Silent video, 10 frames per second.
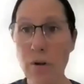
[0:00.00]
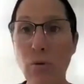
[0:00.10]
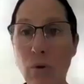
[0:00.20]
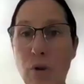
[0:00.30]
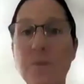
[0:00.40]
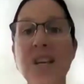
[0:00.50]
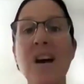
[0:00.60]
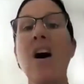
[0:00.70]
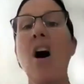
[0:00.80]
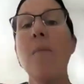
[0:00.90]
your groups,
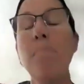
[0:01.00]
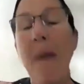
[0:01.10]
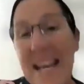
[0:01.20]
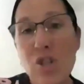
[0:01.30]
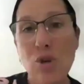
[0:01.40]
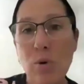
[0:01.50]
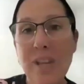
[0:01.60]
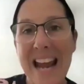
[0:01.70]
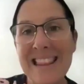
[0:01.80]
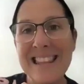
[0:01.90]
make sure
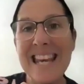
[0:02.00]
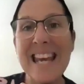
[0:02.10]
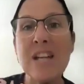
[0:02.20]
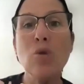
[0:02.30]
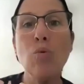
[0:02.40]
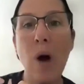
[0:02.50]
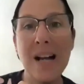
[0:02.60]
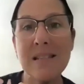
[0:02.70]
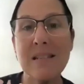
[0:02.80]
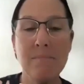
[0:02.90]
that at the end you
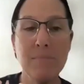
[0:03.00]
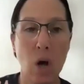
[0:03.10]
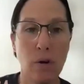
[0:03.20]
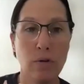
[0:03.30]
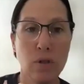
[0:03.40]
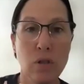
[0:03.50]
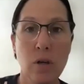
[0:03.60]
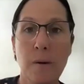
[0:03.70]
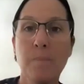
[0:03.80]
write some notes.